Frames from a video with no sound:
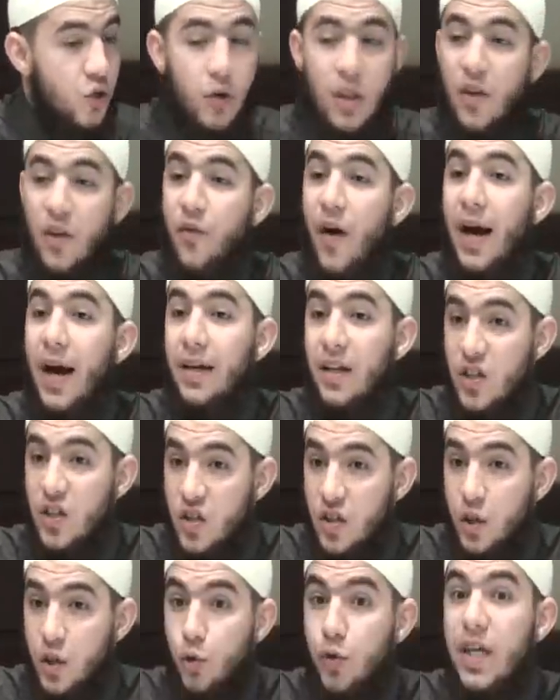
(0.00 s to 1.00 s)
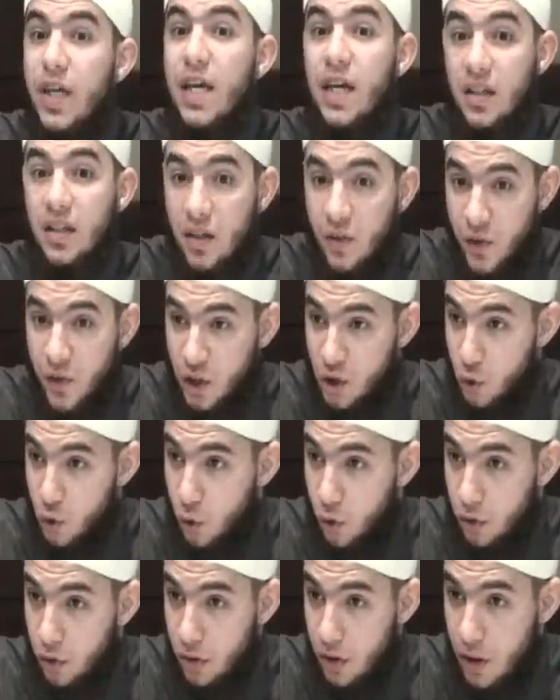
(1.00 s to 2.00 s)
So they find this unique
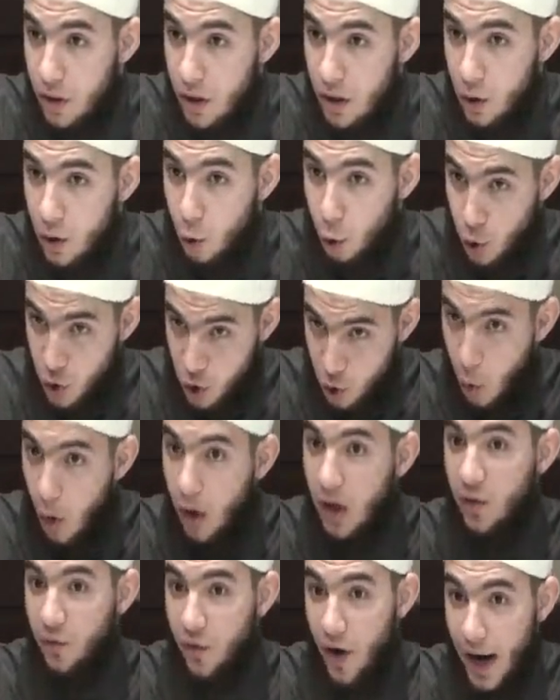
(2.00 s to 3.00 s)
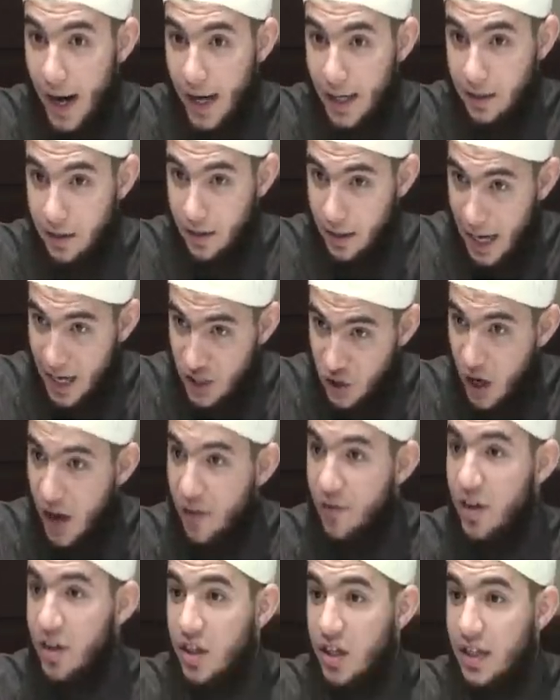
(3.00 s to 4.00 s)
individual who's qualified and has
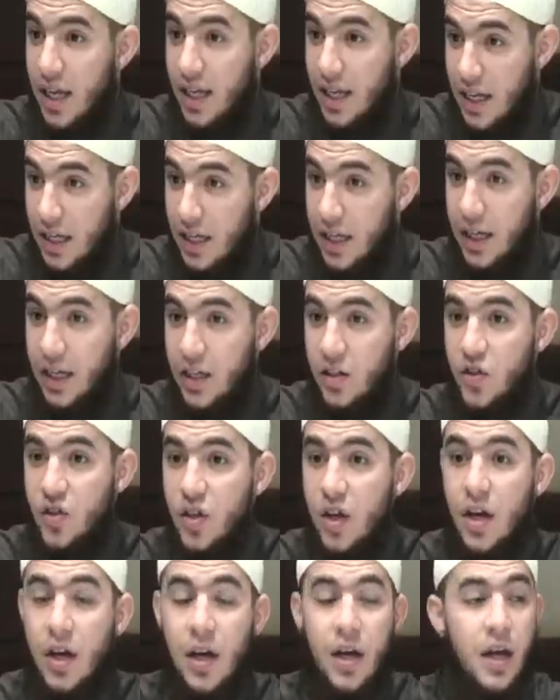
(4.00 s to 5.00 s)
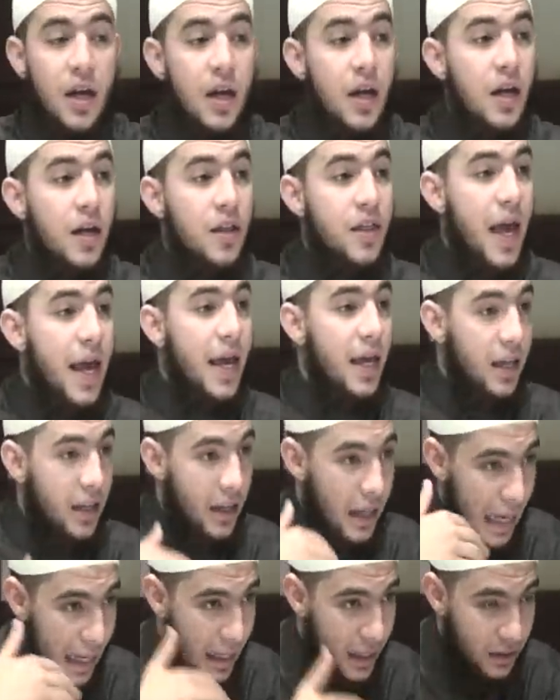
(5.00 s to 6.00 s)
everything that he needs.
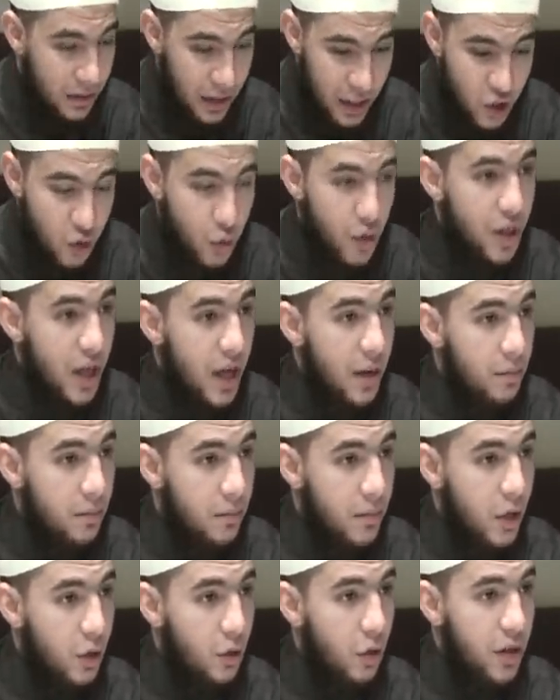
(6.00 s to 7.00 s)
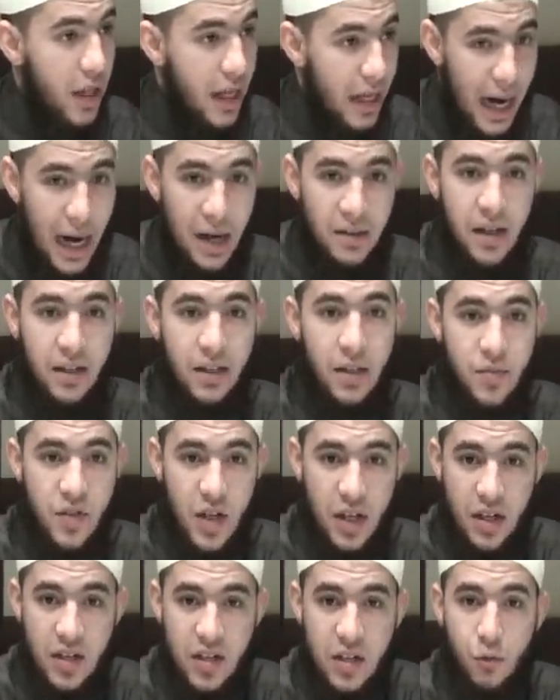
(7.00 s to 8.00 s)
They get in touch with him, you know, they contact him,
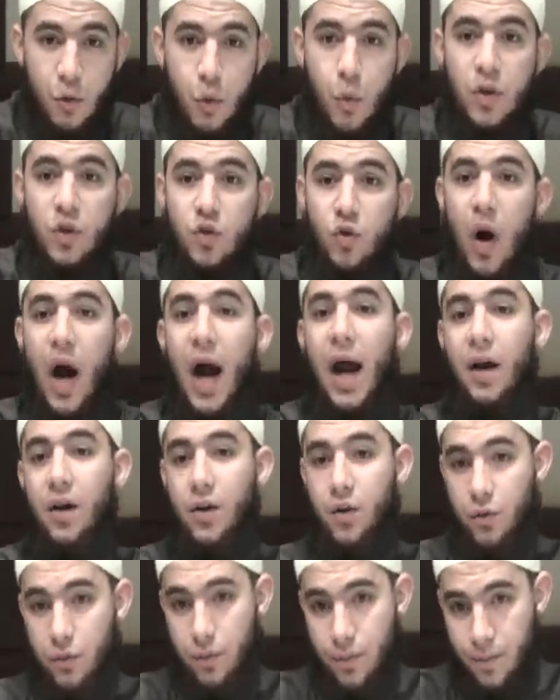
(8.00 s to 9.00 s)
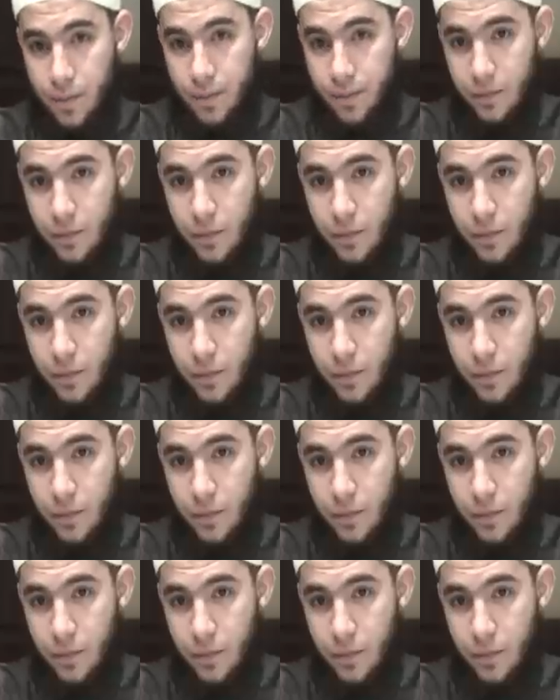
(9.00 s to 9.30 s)
say, listen, we want to hire you.